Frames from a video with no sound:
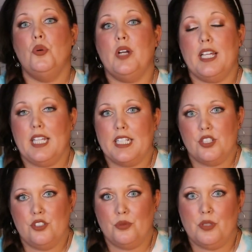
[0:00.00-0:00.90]
What I like
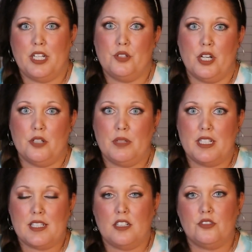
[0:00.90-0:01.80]
to do when I ground
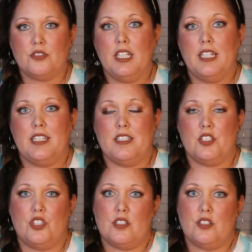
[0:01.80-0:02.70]
myself
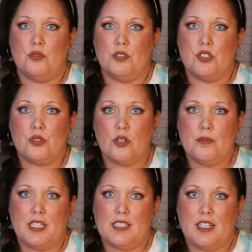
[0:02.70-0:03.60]
is just do a
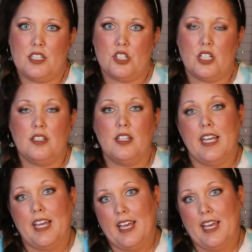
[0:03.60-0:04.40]
short meditation,